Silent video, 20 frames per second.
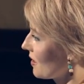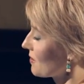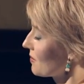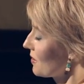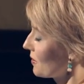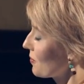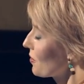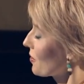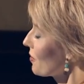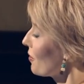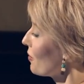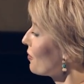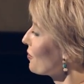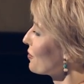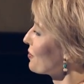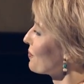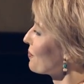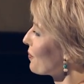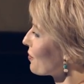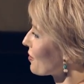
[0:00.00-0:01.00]
Yeah, they were
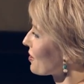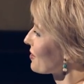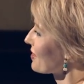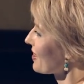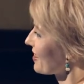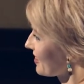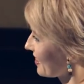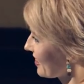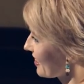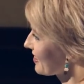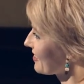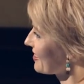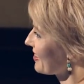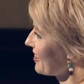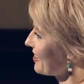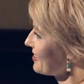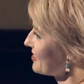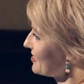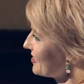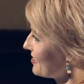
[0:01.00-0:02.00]
all on board, and yet
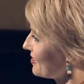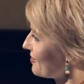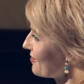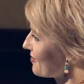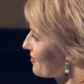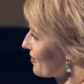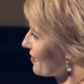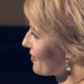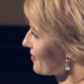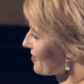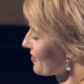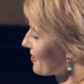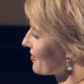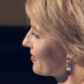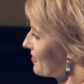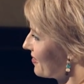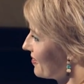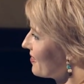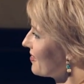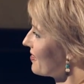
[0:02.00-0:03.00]
they didn't follow through. And they
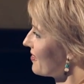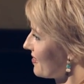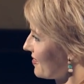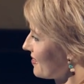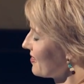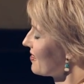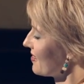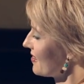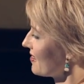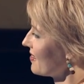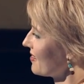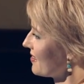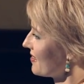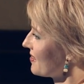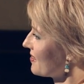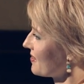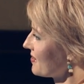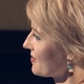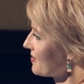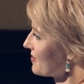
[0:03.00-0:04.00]
signed the
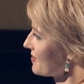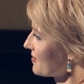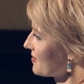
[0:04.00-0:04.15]
agreement.